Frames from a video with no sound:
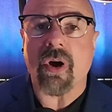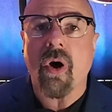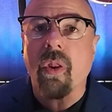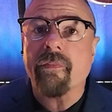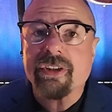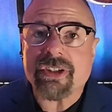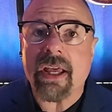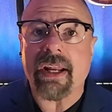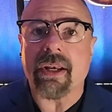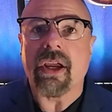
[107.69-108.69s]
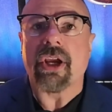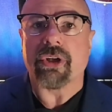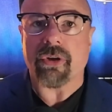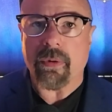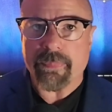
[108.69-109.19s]
all of a sudden
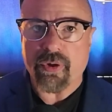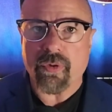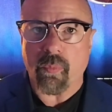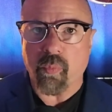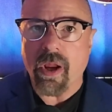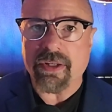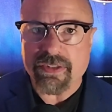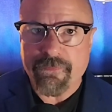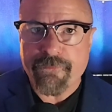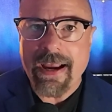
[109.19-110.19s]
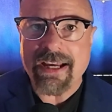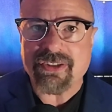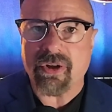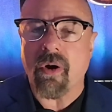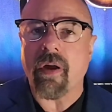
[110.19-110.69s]
your computer runs faster